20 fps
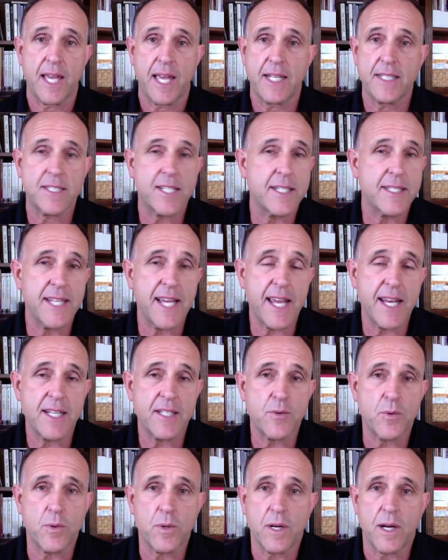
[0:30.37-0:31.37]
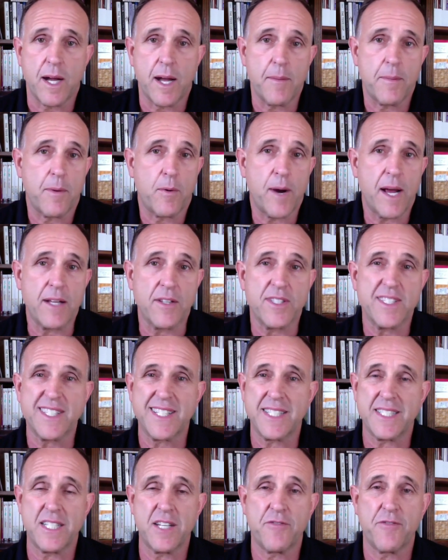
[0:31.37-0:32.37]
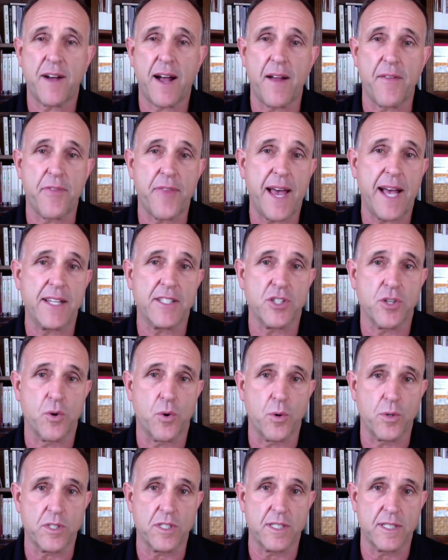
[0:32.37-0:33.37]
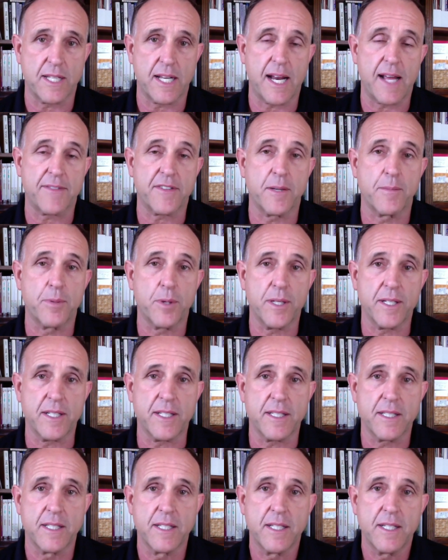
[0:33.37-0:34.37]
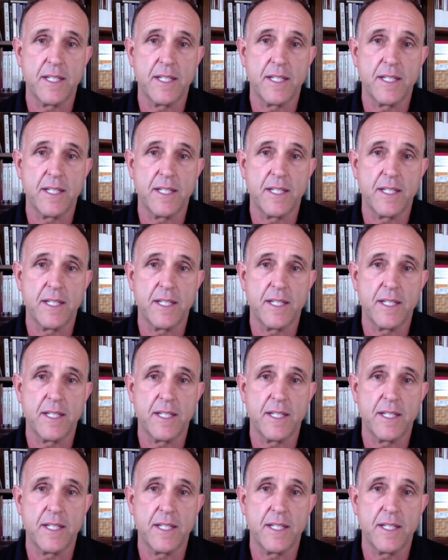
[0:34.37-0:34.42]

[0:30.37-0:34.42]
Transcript: And to date, I'm around 65,000 horses that I've completed.